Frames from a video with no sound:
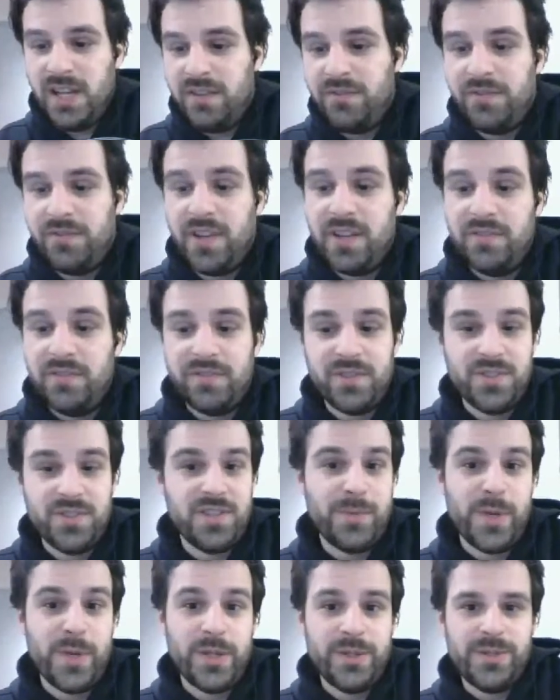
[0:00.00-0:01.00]
and fun
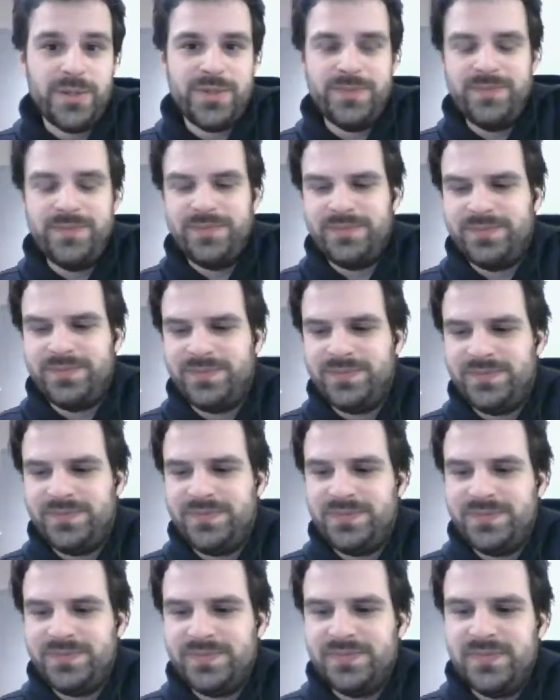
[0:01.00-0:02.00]
for some others.
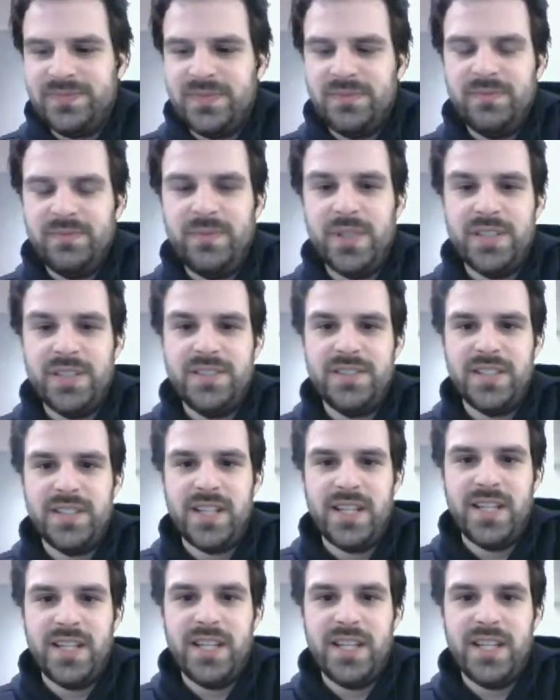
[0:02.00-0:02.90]
But